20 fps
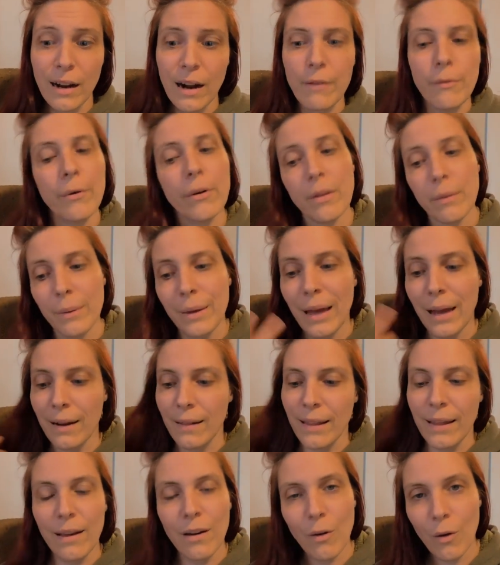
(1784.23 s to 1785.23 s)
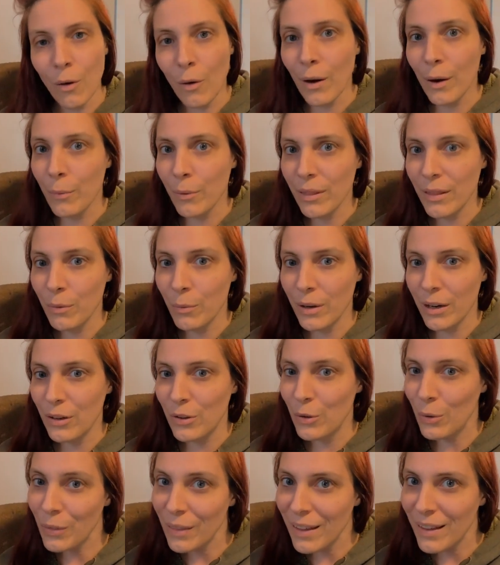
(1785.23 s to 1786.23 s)
I really kind of I really want
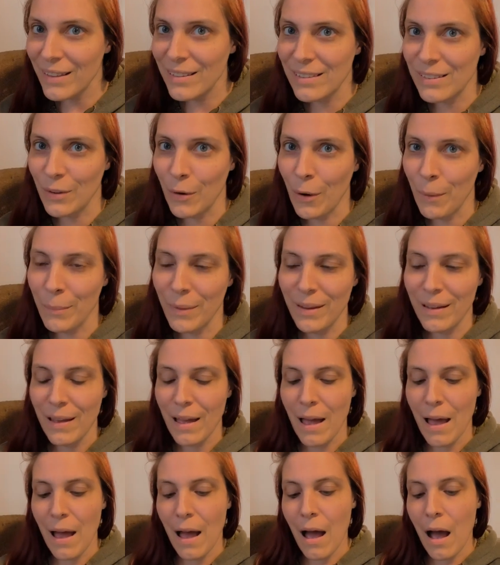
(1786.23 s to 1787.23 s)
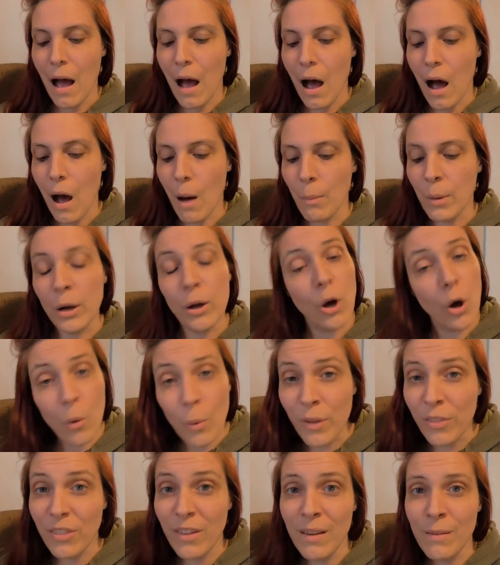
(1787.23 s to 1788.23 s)
to do this. So I'm going to
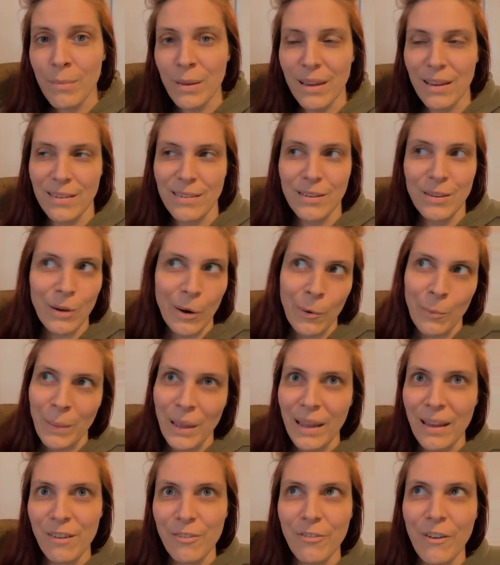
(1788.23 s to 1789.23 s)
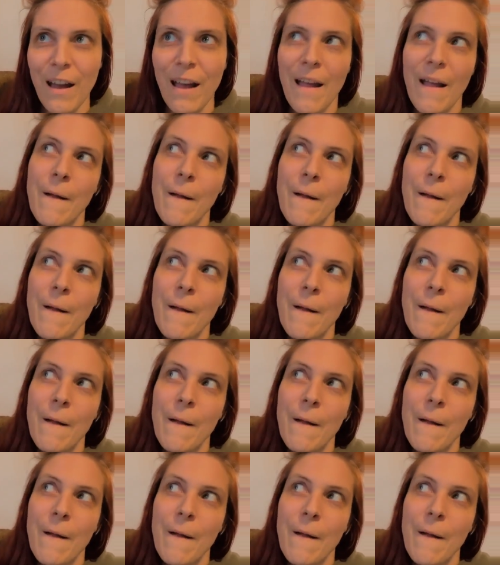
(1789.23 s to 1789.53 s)
go with it because you know me,